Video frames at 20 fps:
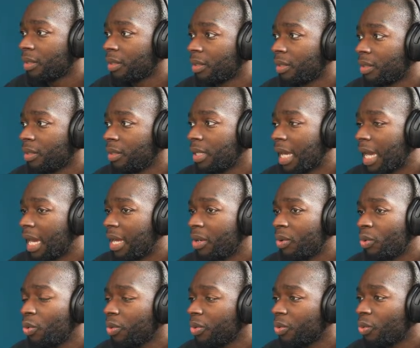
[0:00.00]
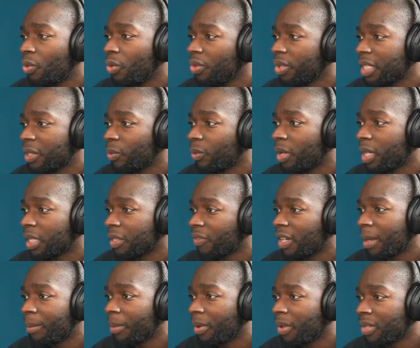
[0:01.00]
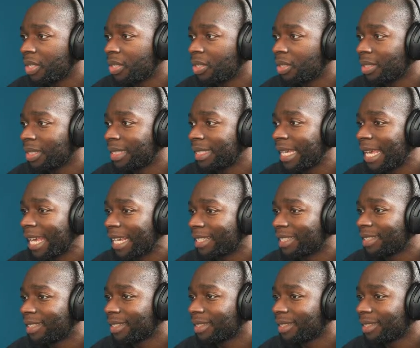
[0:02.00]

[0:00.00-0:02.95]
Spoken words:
Yeah, and all this works fine because it's just text.